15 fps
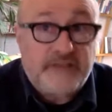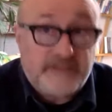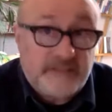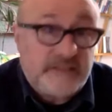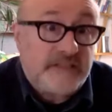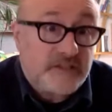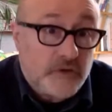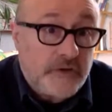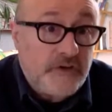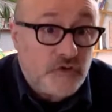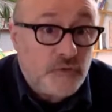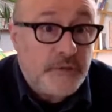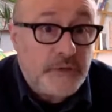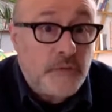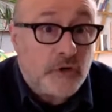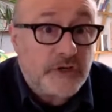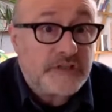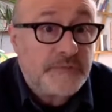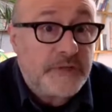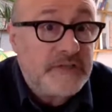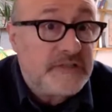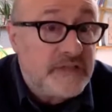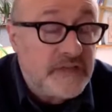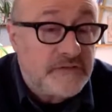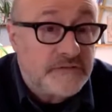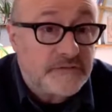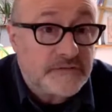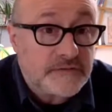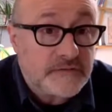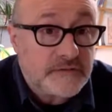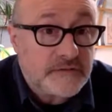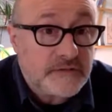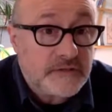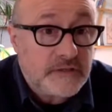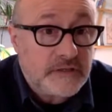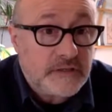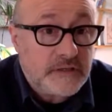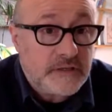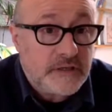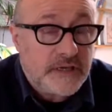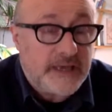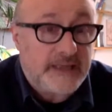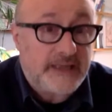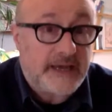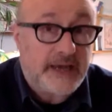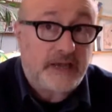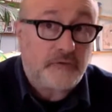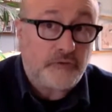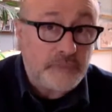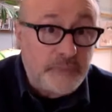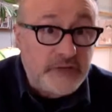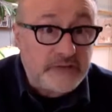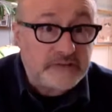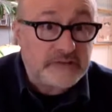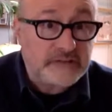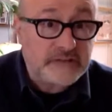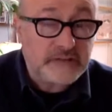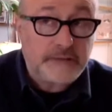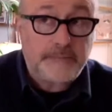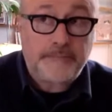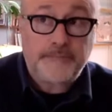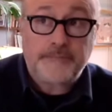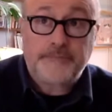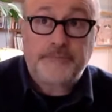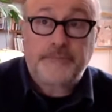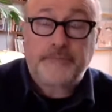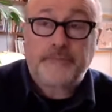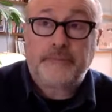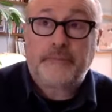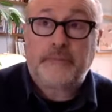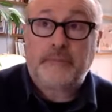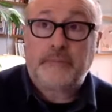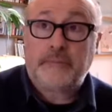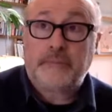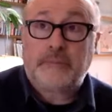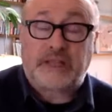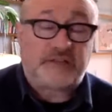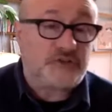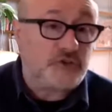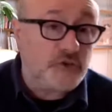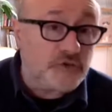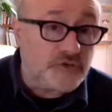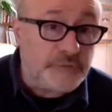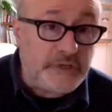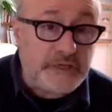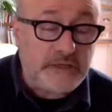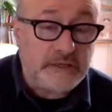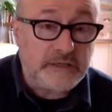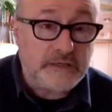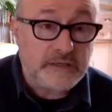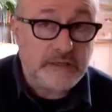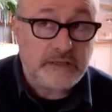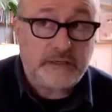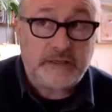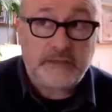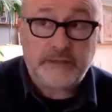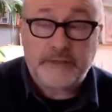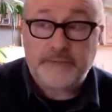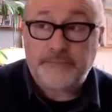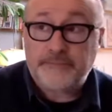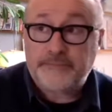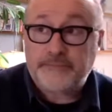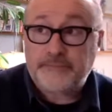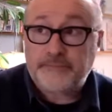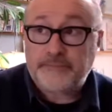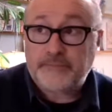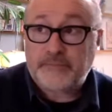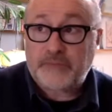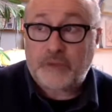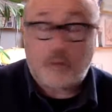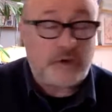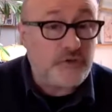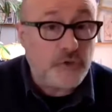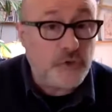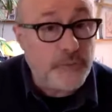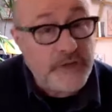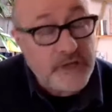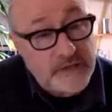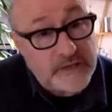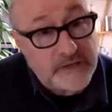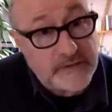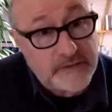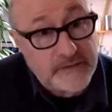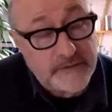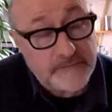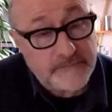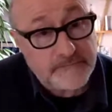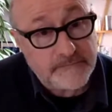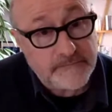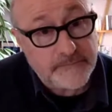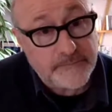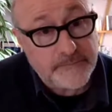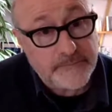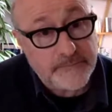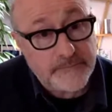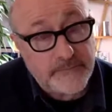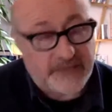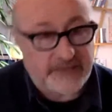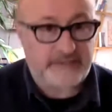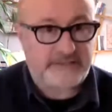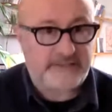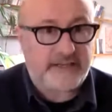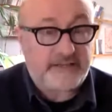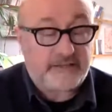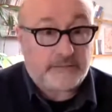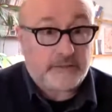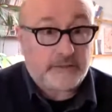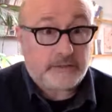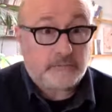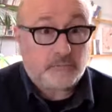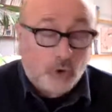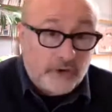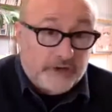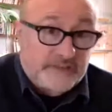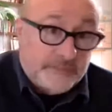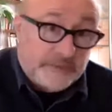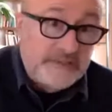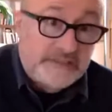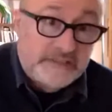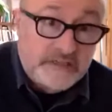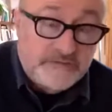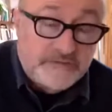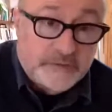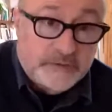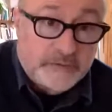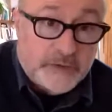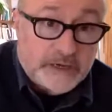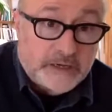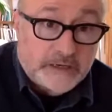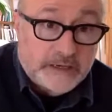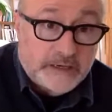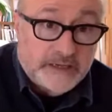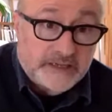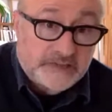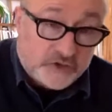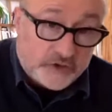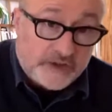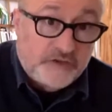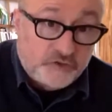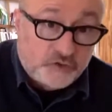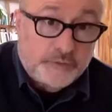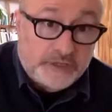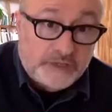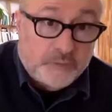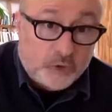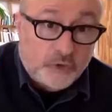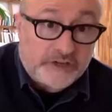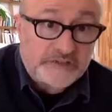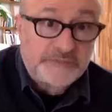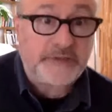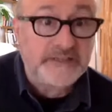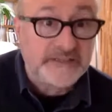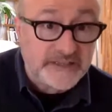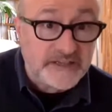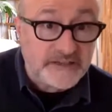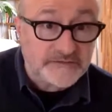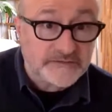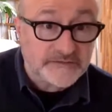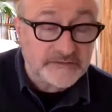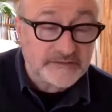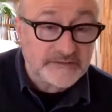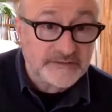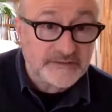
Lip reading: this is going to be more expensive. And I repeat, excuse me, what do you mean? And he said, more expensive, Emmanuel. It's going to be more expensive.